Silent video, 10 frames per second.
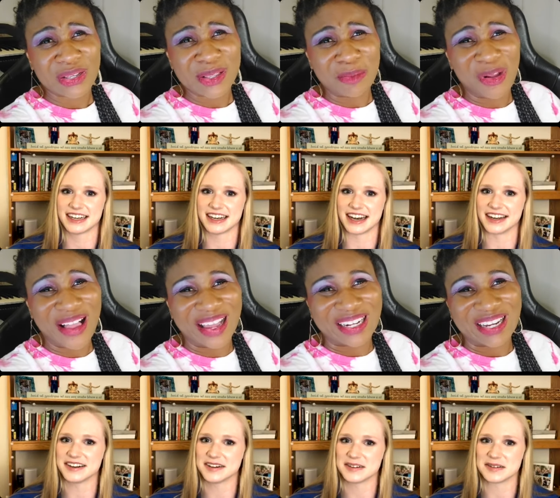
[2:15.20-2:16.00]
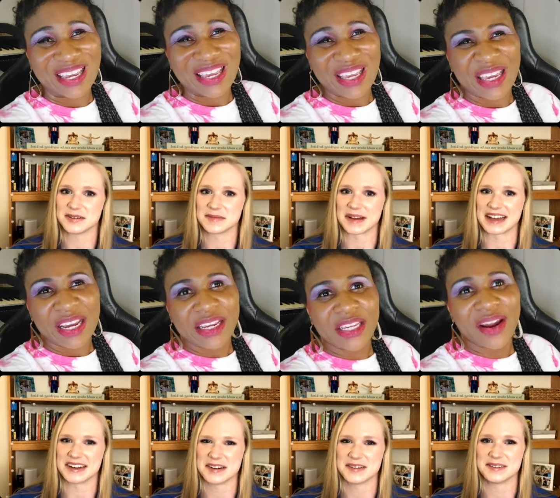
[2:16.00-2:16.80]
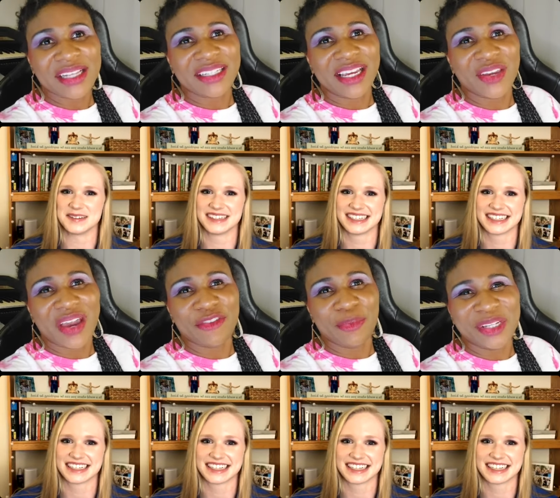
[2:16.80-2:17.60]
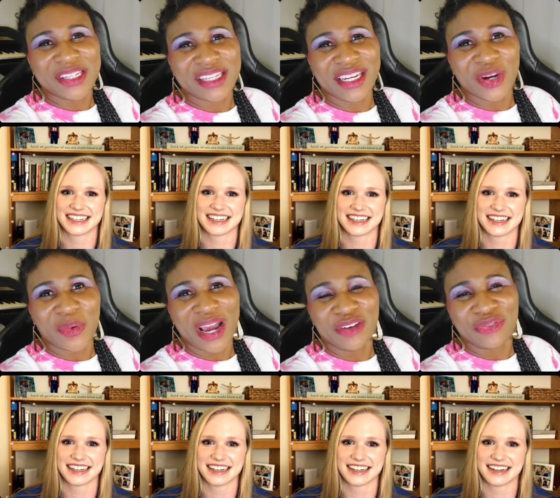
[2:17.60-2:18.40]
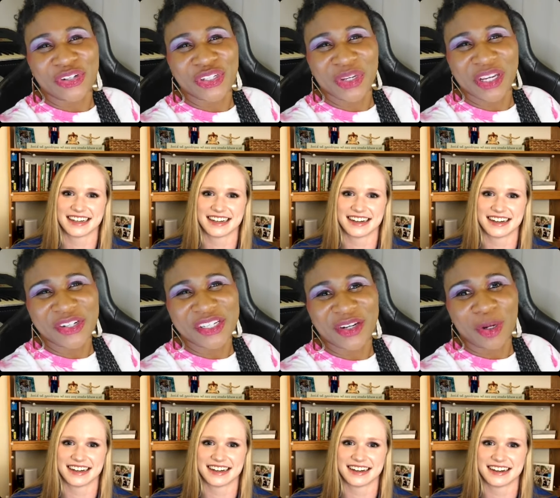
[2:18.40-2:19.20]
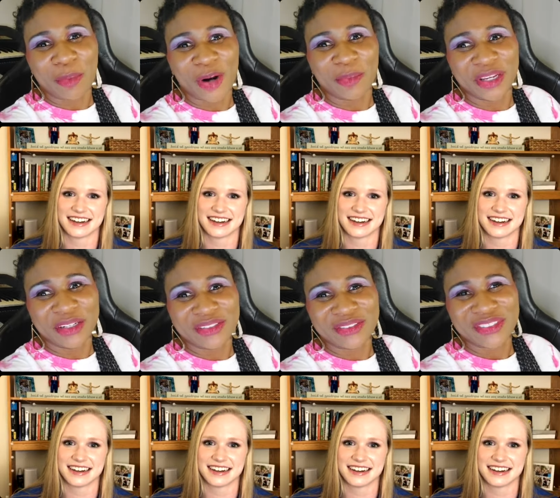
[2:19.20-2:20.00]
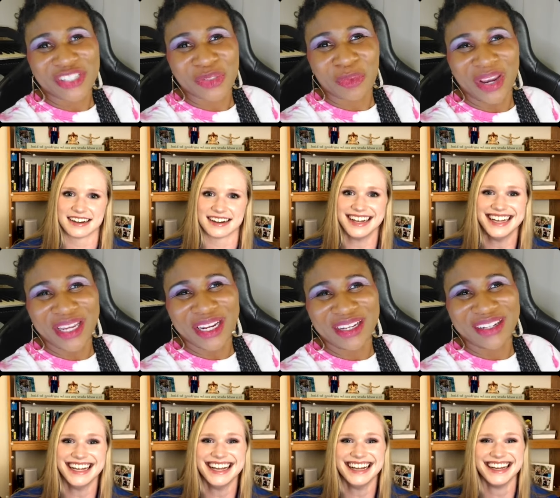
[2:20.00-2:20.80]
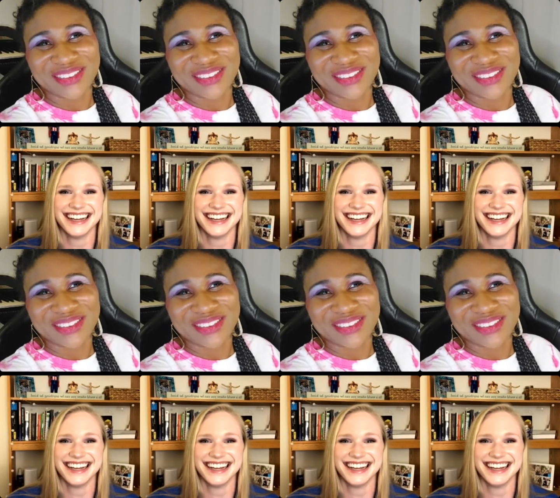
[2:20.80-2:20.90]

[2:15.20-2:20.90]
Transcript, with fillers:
Speaker 1: come on. I know. You're acting like you haven't been sitting around for two years in your apartment just waiting.